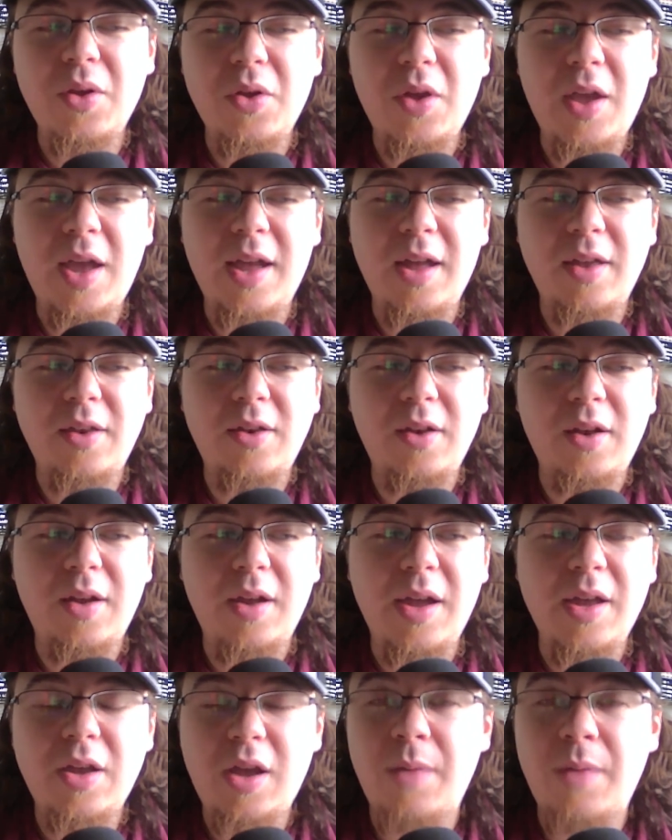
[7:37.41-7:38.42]

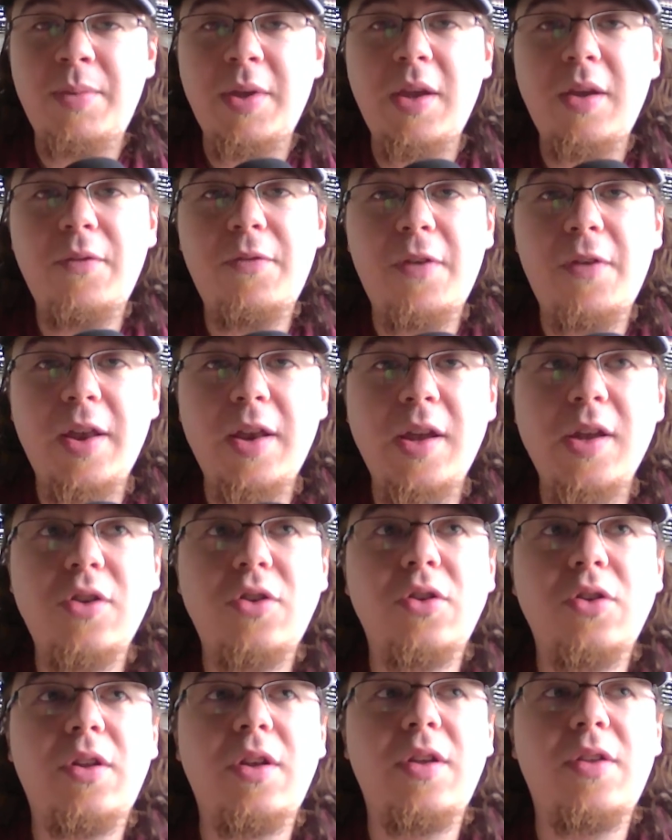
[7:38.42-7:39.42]
And being
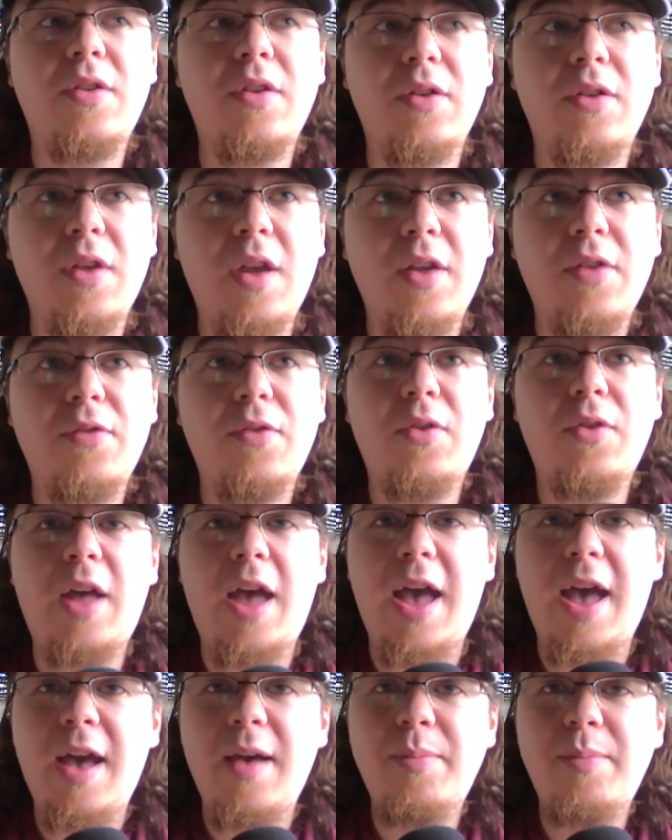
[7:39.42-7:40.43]
financially successful,
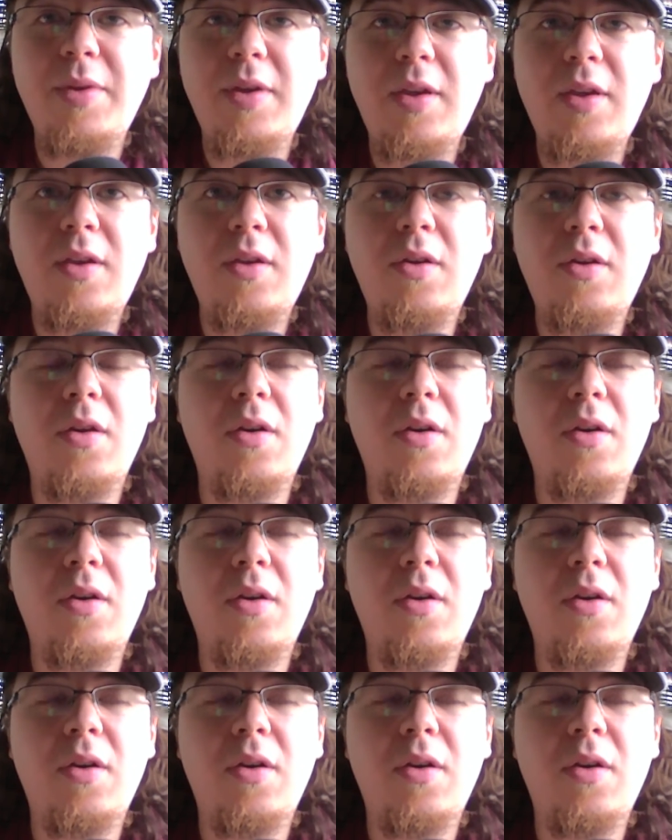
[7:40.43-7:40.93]
happy,